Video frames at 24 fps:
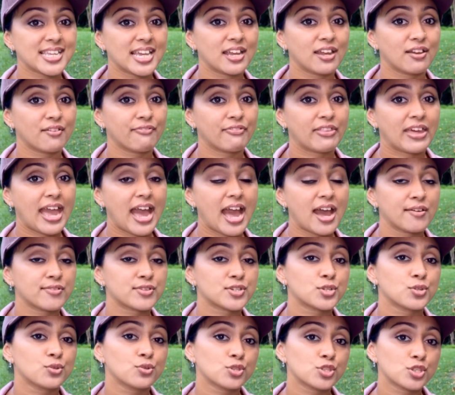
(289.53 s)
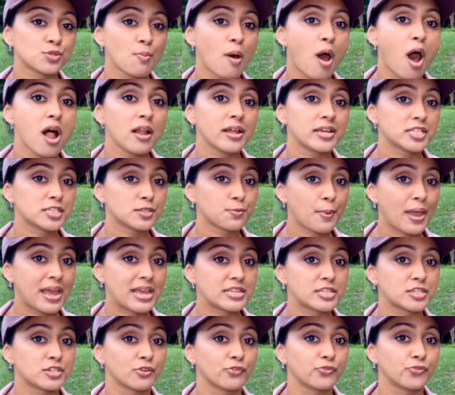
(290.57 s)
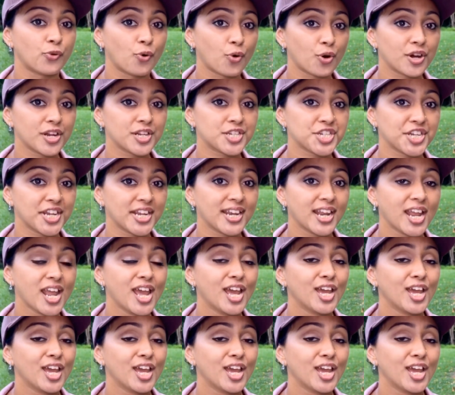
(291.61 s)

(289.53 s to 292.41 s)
if they have too small a space to forage in,